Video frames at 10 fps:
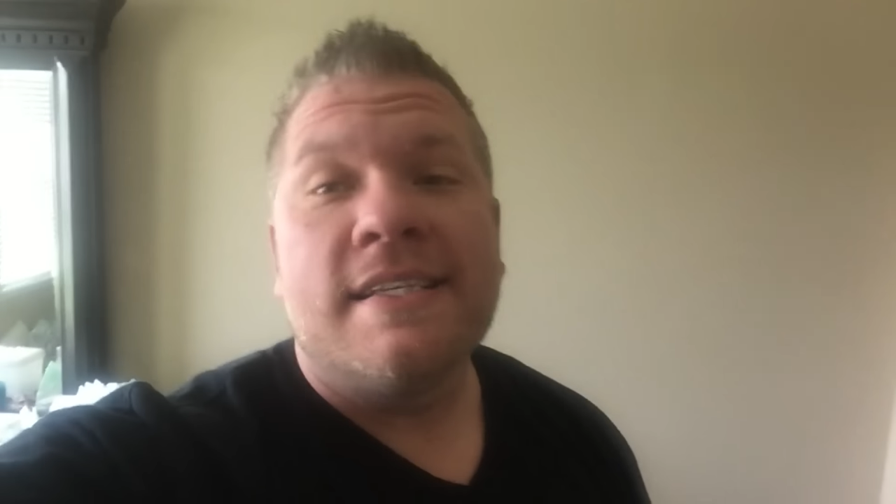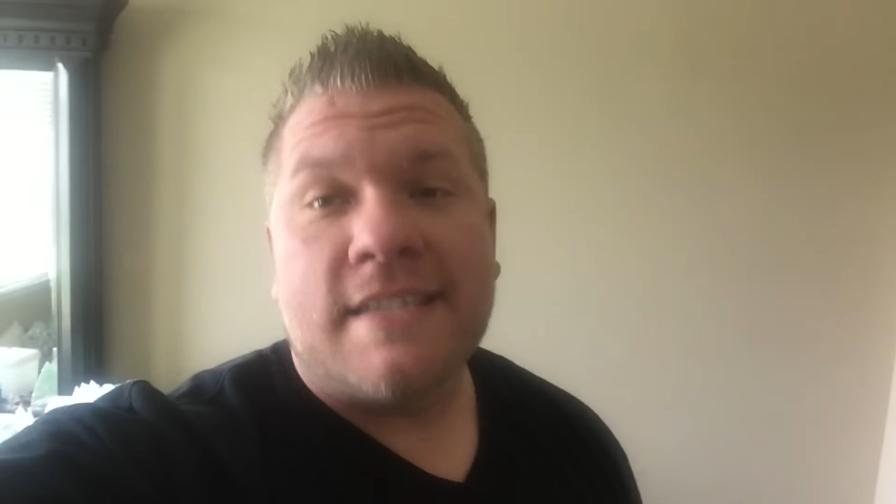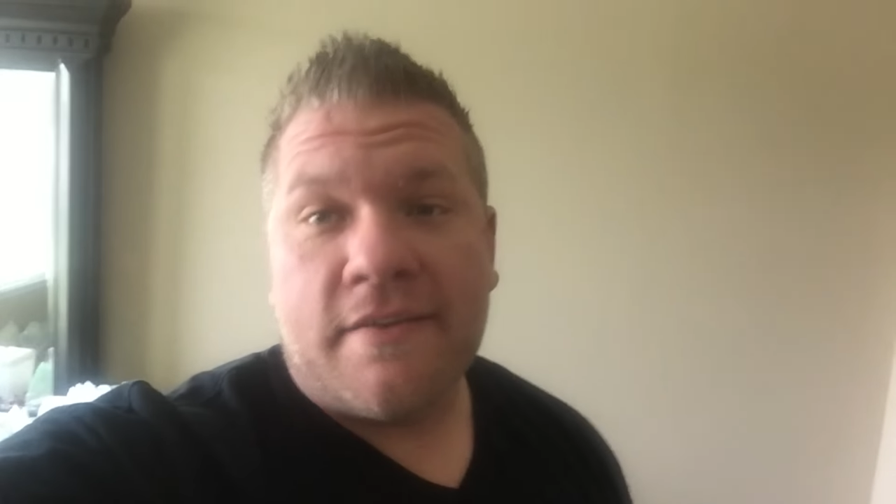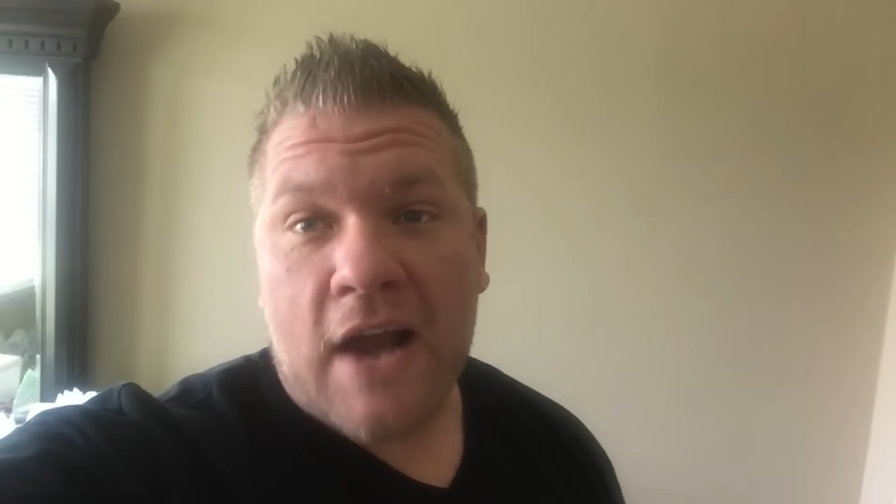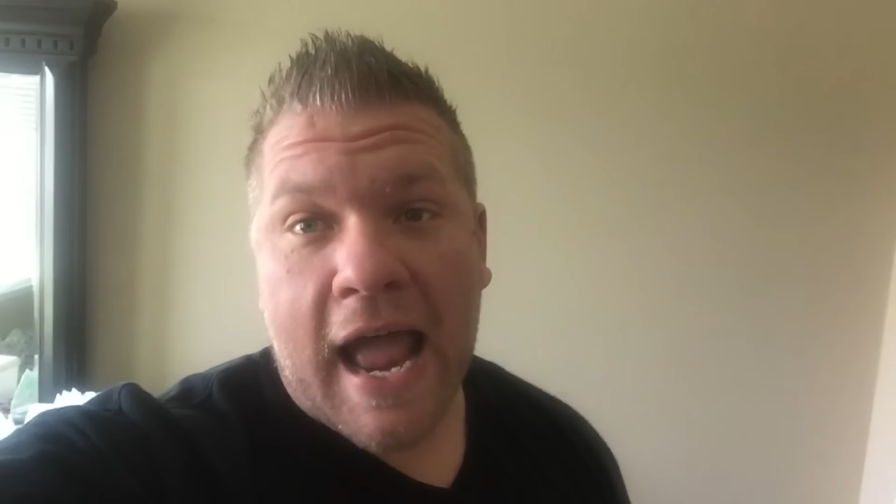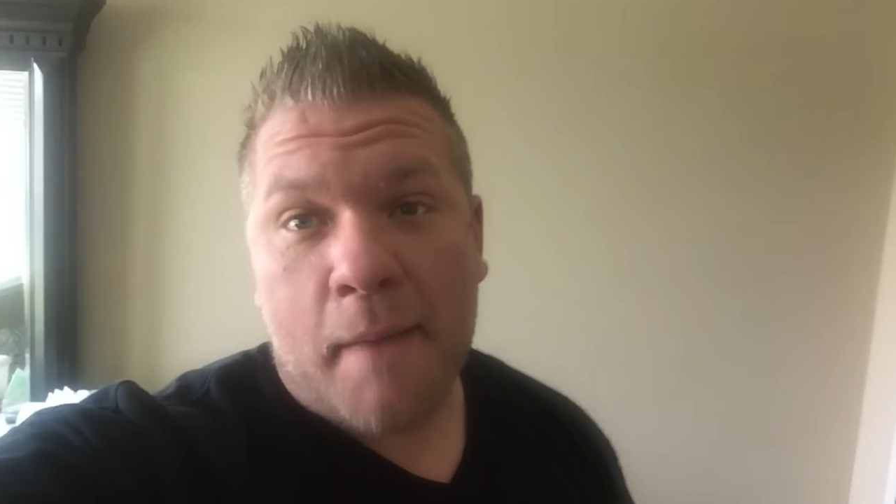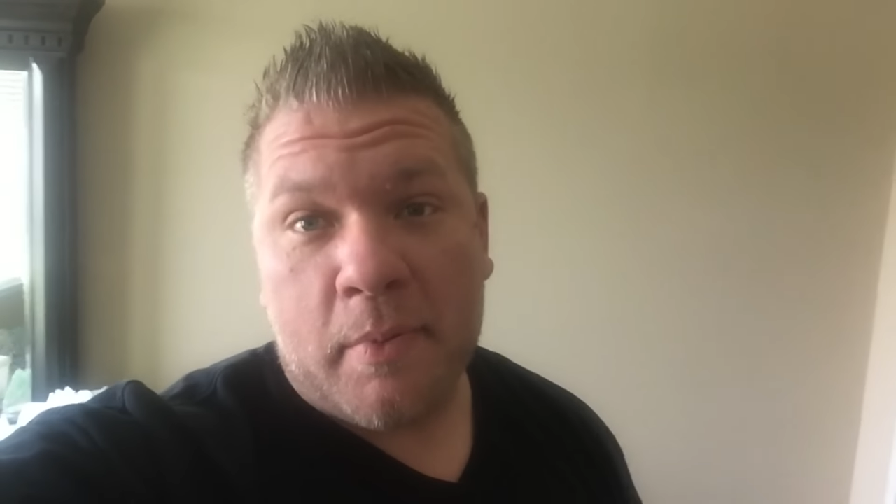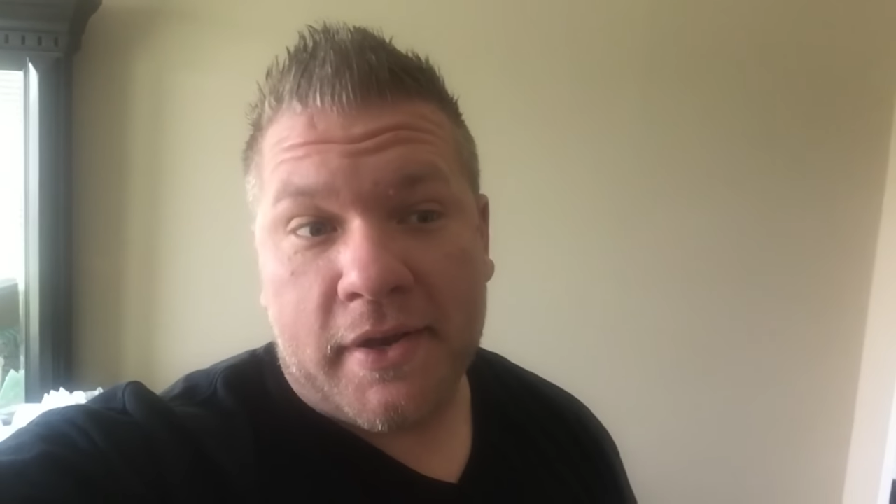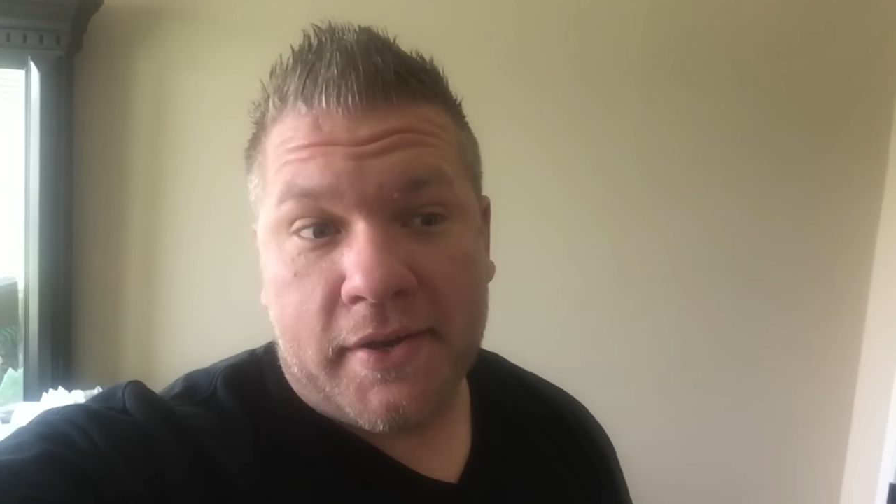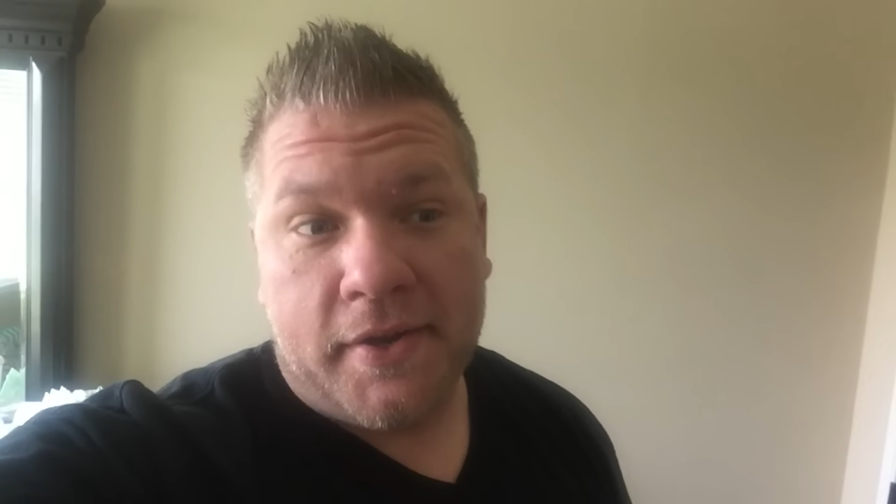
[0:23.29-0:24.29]
has ever
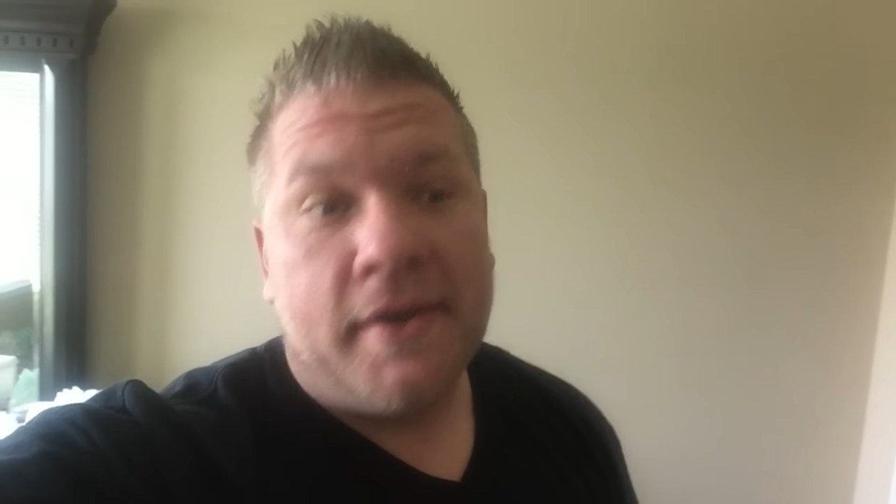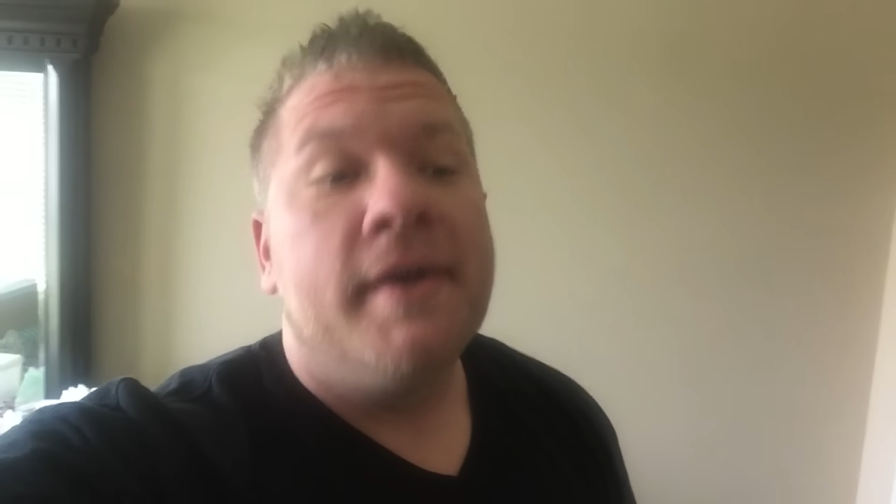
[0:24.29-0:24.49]
happened.